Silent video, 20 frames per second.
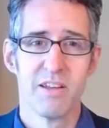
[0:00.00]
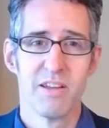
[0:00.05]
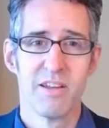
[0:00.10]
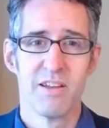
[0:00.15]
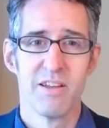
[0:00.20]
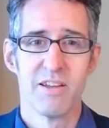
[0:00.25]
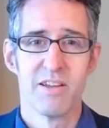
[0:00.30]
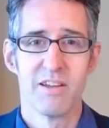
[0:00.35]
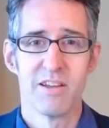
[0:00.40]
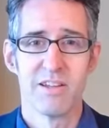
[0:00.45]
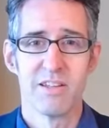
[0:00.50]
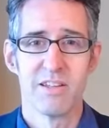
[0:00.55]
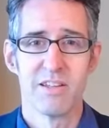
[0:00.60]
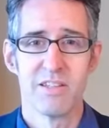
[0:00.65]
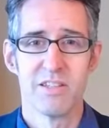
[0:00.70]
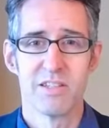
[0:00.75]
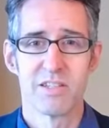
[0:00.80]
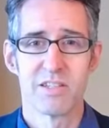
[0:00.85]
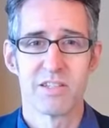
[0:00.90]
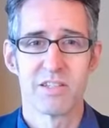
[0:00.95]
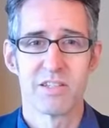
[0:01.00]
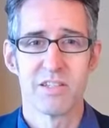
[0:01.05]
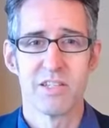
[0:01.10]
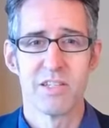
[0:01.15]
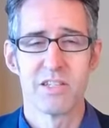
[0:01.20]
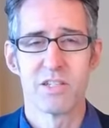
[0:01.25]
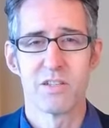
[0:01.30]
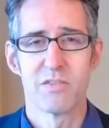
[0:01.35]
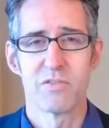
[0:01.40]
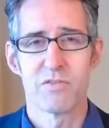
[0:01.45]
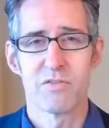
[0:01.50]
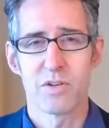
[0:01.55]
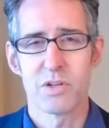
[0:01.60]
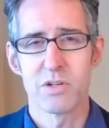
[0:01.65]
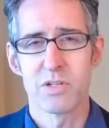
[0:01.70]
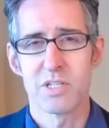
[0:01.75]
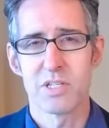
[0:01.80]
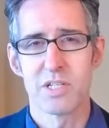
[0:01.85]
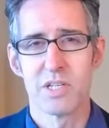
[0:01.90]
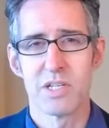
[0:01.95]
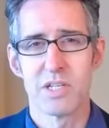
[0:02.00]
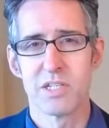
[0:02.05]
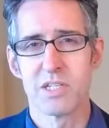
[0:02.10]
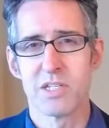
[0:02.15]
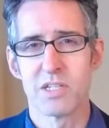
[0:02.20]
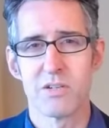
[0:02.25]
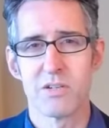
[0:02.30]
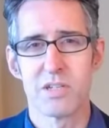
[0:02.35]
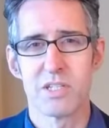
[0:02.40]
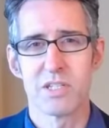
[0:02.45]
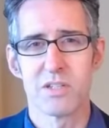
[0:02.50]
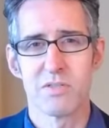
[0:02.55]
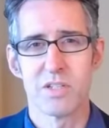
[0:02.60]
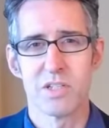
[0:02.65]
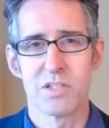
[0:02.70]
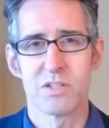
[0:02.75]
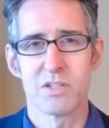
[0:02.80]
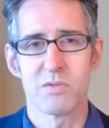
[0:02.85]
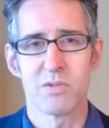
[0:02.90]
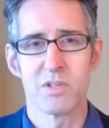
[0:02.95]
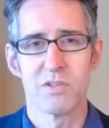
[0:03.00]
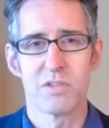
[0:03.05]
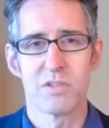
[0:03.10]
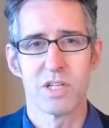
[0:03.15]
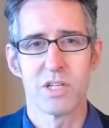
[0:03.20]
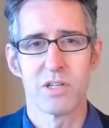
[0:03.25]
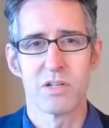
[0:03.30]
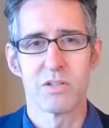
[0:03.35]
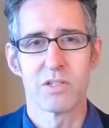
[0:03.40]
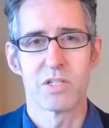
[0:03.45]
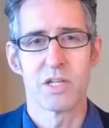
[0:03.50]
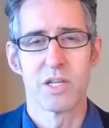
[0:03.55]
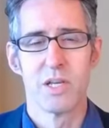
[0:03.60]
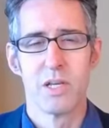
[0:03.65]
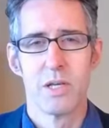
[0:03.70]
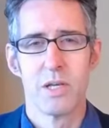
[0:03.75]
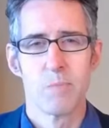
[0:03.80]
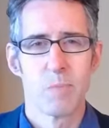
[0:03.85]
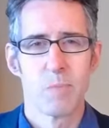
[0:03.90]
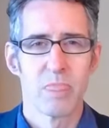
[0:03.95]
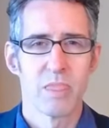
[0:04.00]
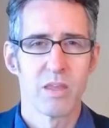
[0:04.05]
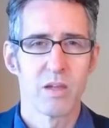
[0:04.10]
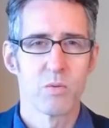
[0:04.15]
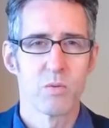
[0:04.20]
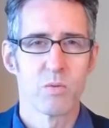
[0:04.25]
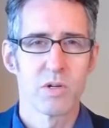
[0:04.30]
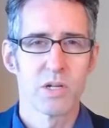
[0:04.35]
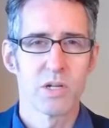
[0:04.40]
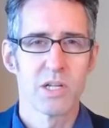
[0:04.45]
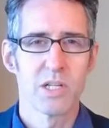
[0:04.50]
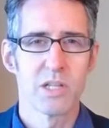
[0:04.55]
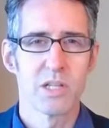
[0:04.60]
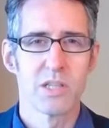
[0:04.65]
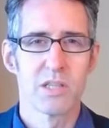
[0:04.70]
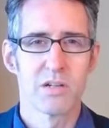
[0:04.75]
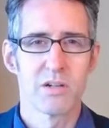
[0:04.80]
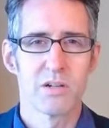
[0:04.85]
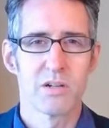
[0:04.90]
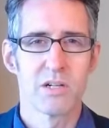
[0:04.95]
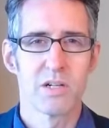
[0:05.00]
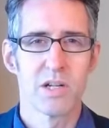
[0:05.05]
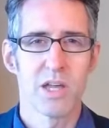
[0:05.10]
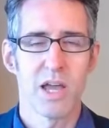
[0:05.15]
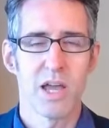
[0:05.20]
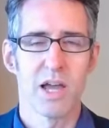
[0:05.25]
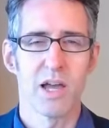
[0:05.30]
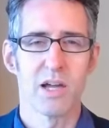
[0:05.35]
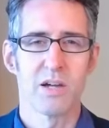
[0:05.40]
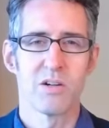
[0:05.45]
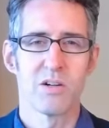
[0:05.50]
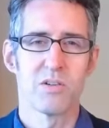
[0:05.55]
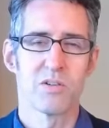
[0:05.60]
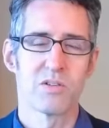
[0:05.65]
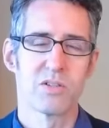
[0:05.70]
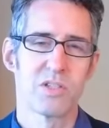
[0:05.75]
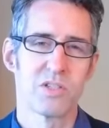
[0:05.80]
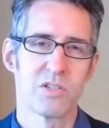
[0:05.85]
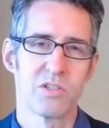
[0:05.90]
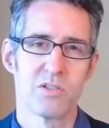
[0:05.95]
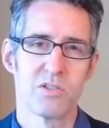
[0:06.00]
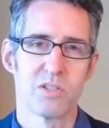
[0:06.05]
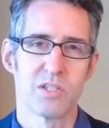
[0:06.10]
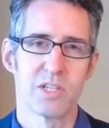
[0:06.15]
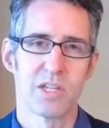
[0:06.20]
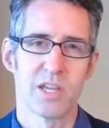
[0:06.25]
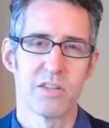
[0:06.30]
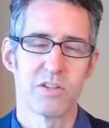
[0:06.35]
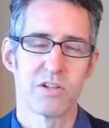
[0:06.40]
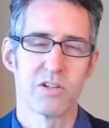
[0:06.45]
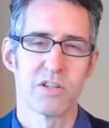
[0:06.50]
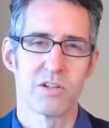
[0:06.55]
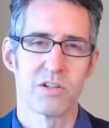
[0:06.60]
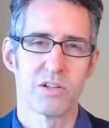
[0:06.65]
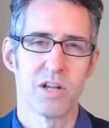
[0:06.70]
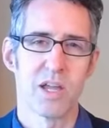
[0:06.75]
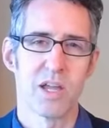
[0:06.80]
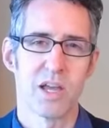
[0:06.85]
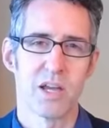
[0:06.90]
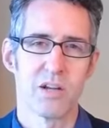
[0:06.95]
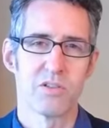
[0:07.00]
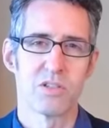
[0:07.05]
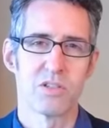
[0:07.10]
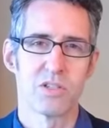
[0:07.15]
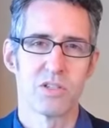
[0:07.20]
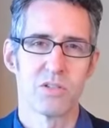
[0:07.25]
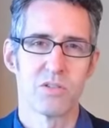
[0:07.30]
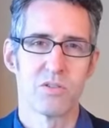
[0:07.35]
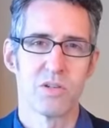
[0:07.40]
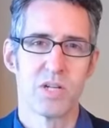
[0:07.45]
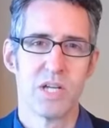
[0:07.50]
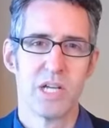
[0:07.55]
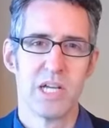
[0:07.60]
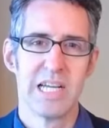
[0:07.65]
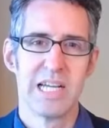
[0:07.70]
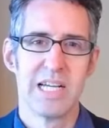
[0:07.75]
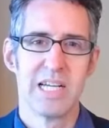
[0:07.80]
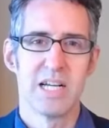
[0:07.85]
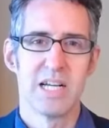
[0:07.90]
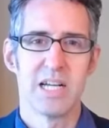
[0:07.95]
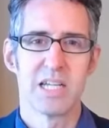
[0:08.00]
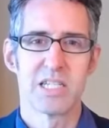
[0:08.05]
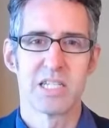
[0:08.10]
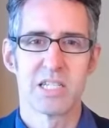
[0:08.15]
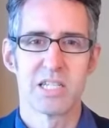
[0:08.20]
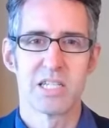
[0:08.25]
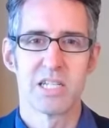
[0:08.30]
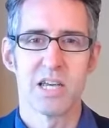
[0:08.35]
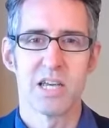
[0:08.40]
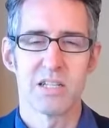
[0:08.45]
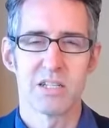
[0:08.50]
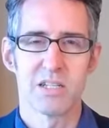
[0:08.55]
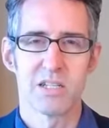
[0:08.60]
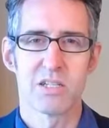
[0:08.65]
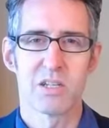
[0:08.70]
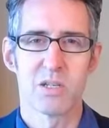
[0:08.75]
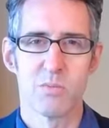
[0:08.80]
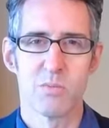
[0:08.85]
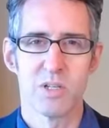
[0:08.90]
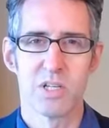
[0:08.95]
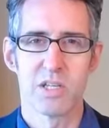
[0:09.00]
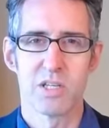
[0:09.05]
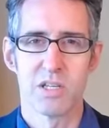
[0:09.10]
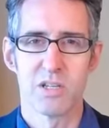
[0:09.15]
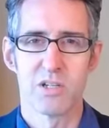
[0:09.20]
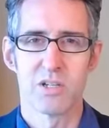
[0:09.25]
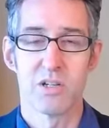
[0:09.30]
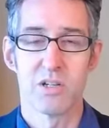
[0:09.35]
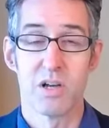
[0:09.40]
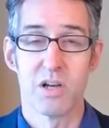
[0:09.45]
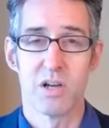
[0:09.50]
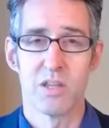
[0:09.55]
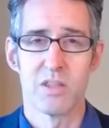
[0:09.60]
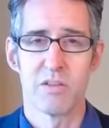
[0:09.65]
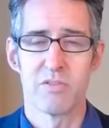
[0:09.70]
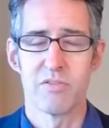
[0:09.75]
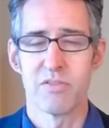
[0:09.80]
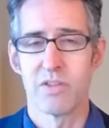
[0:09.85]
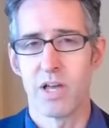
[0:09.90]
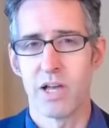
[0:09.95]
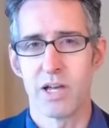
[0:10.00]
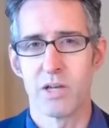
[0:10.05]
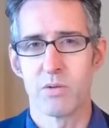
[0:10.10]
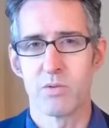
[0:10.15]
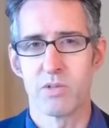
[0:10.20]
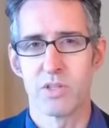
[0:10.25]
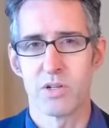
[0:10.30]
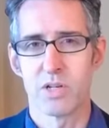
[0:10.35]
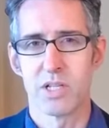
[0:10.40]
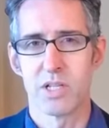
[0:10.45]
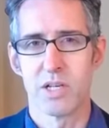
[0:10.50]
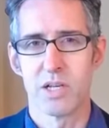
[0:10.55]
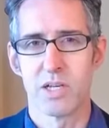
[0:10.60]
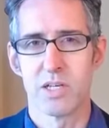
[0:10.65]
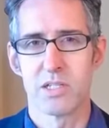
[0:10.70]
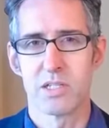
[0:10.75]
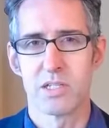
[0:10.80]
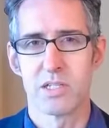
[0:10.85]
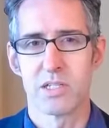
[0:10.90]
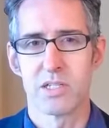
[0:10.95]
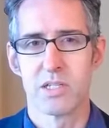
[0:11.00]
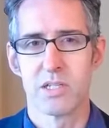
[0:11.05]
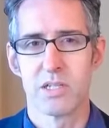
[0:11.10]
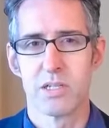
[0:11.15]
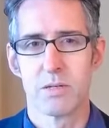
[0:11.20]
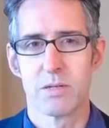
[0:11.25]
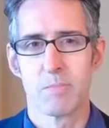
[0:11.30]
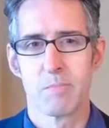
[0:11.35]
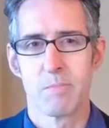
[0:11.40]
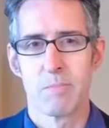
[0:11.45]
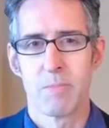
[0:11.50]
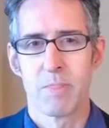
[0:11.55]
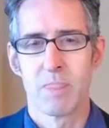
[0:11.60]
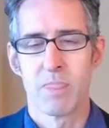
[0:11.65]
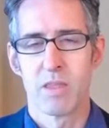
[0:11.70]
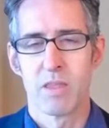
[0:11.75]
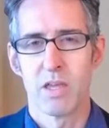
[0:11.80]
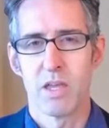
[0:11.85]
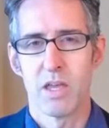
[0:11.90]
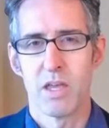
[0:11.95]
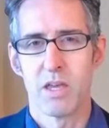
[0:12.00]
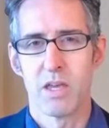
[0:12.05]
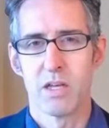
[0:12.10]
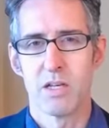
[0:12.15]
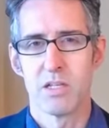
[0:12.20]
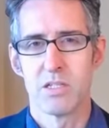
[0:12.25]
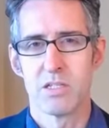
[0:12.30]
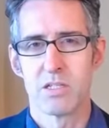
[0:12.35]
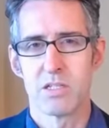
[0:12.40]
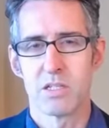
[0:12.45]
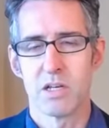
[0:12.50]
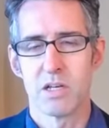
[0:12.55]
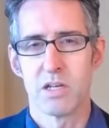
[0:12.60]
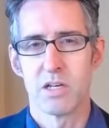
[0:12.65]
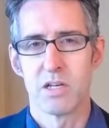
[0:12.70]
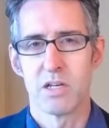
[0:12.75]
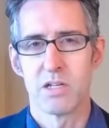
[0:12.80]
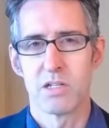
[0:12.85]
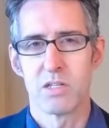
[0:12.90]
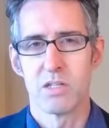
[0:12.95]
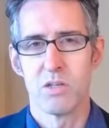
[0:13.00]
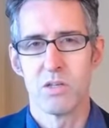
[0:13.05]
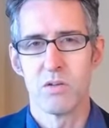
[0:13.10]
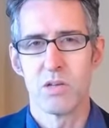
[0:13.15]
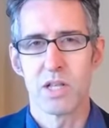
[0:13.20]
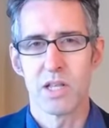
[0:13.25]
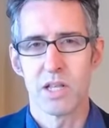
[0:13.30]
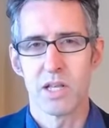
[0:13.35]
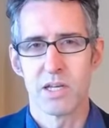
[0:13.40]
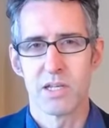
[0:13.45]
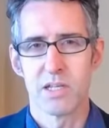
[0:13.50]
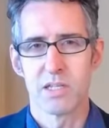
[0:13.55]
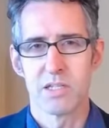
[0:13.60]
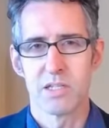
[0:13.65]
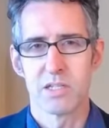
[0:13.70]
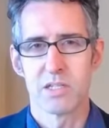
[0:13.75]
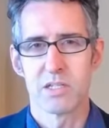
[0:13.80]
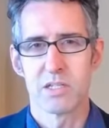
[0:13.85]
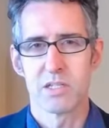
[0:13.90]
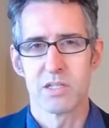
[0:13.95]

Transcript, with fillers: Uh, this is the first in a series of these three videos, and we're going to learn how to together learn how to assess communication on the fly with your clients, and uh, utilize